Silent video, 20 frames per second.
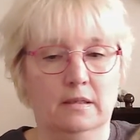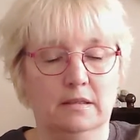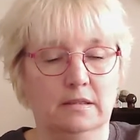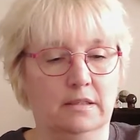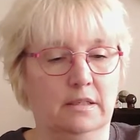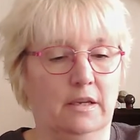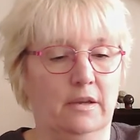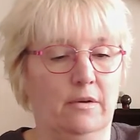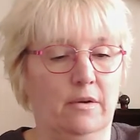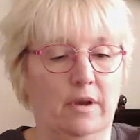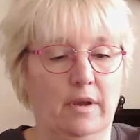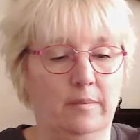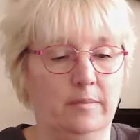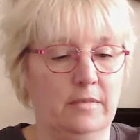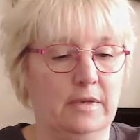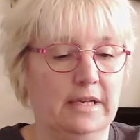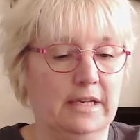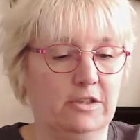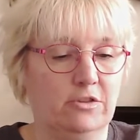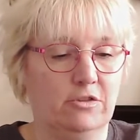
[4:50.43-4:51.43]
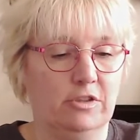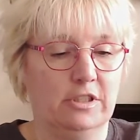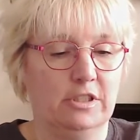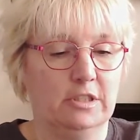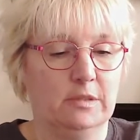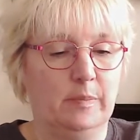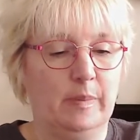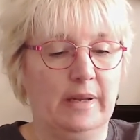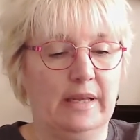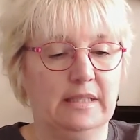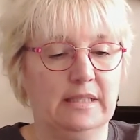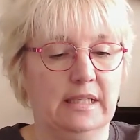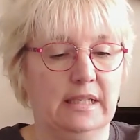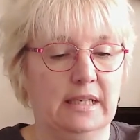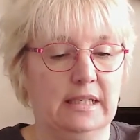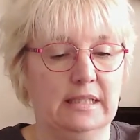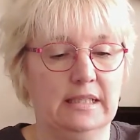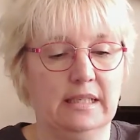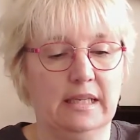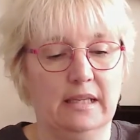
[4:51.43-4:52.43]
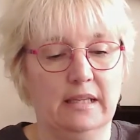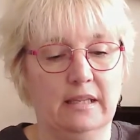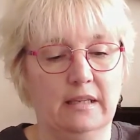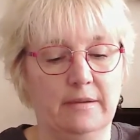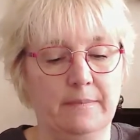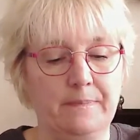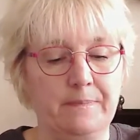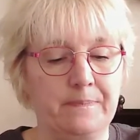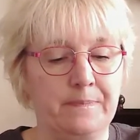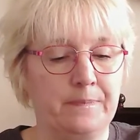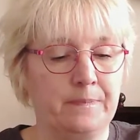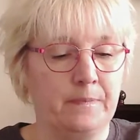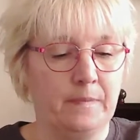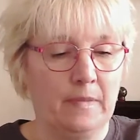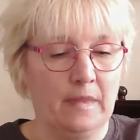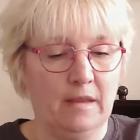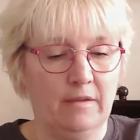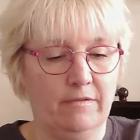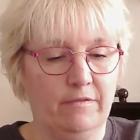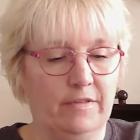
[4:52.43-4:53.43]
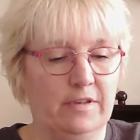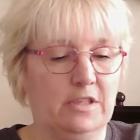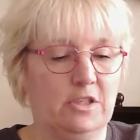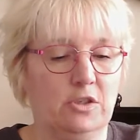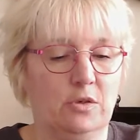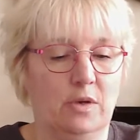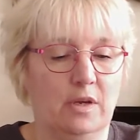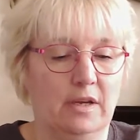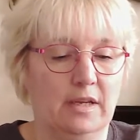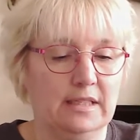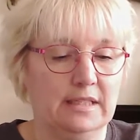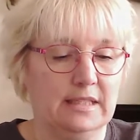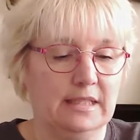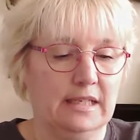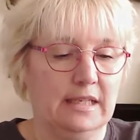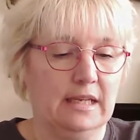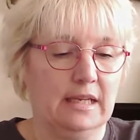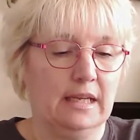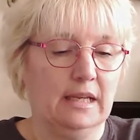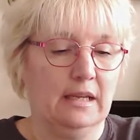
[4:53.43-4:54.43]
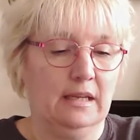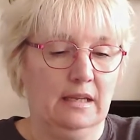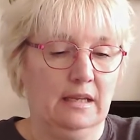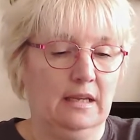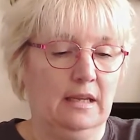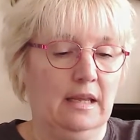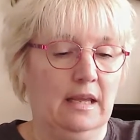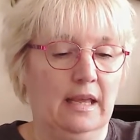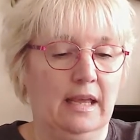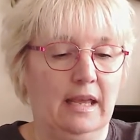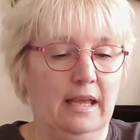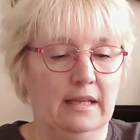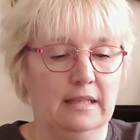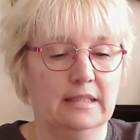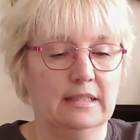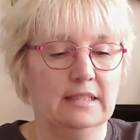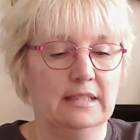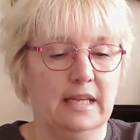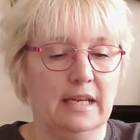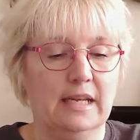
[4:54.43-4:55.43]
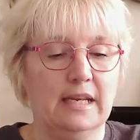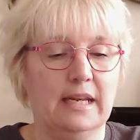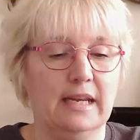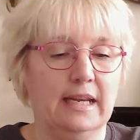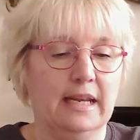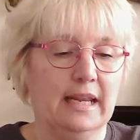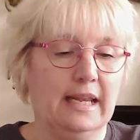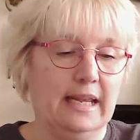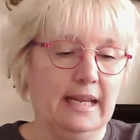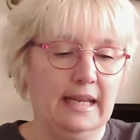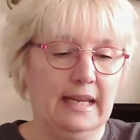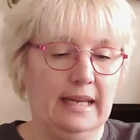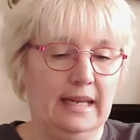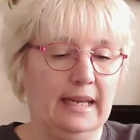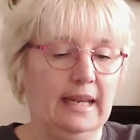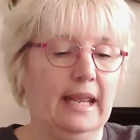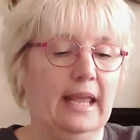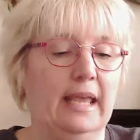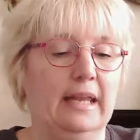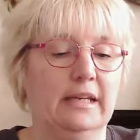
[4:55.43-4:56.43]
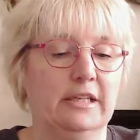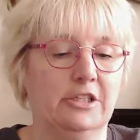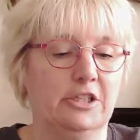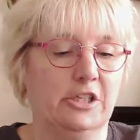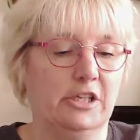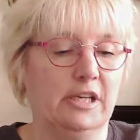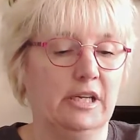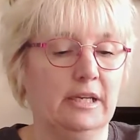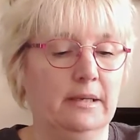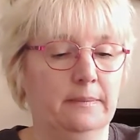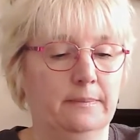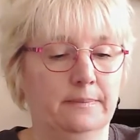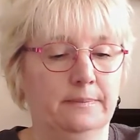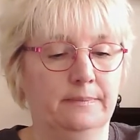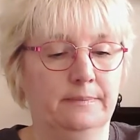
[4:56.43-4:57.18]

So I'm literally just plaiting it together, visualizing and sending healing energy.